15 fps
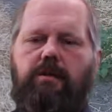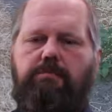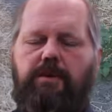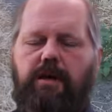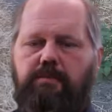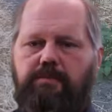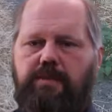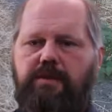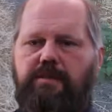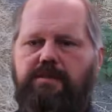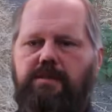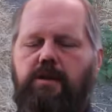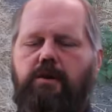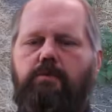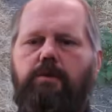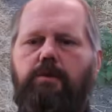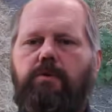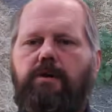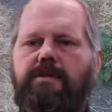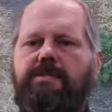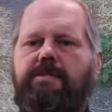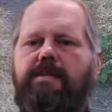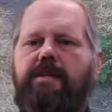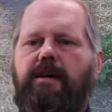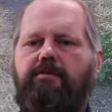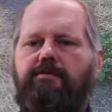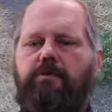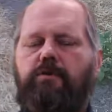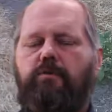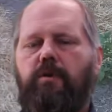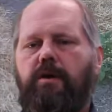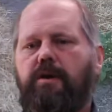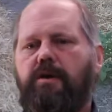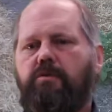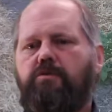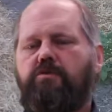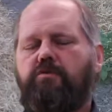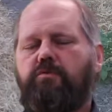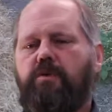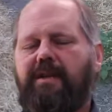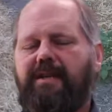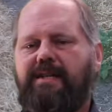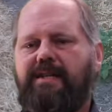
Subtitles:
pumpkins, we want to see that full 120